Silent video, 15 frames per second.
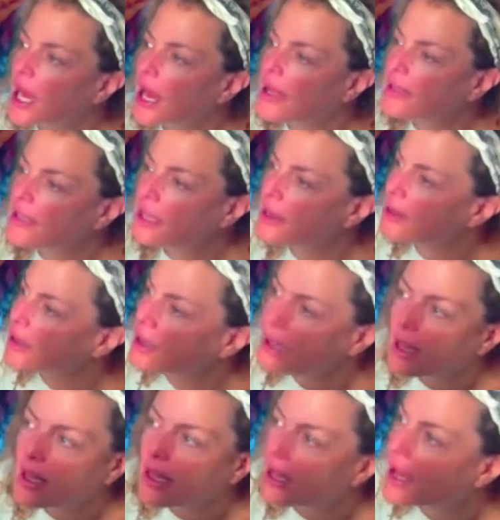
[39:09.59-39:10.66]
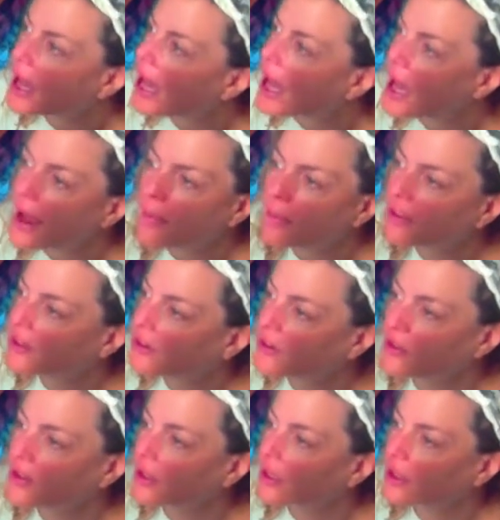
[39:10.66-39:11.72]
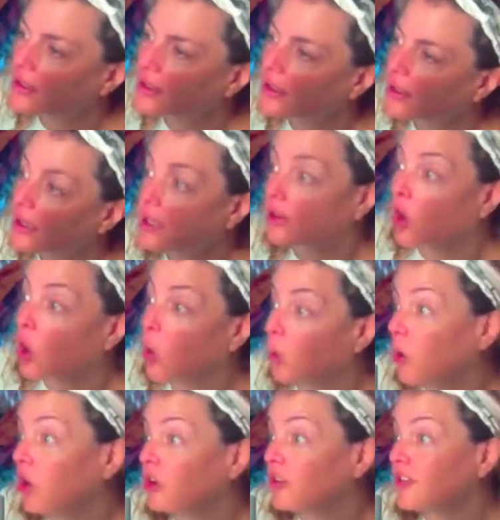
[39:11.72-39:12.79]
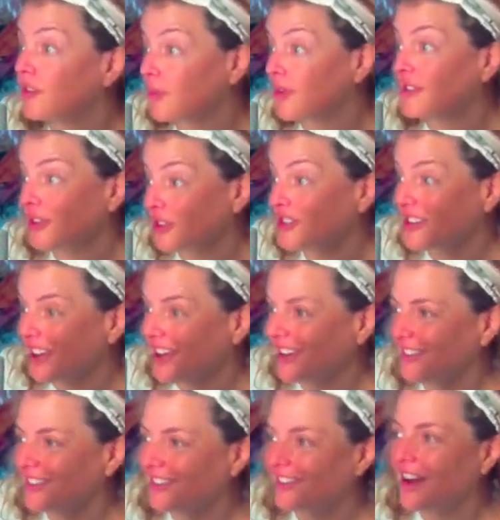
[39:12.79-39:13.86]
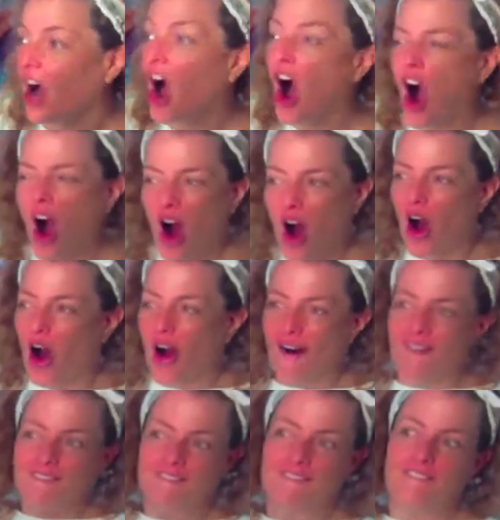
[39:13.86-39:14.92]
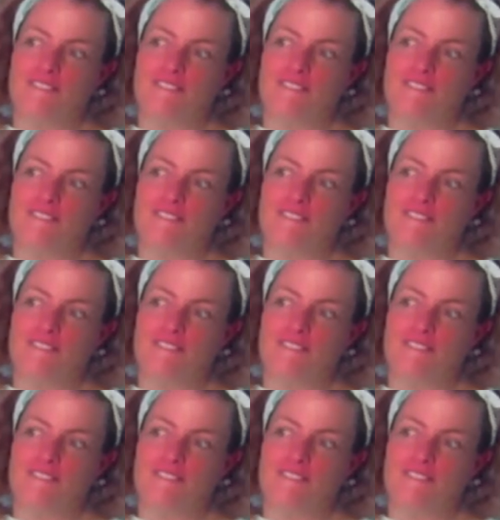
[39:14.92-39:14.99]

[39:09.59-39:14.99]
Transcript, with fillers: That it was all a misunderstanding. A misunderstanding. Like the whole world is a misunderstanding. Yeah.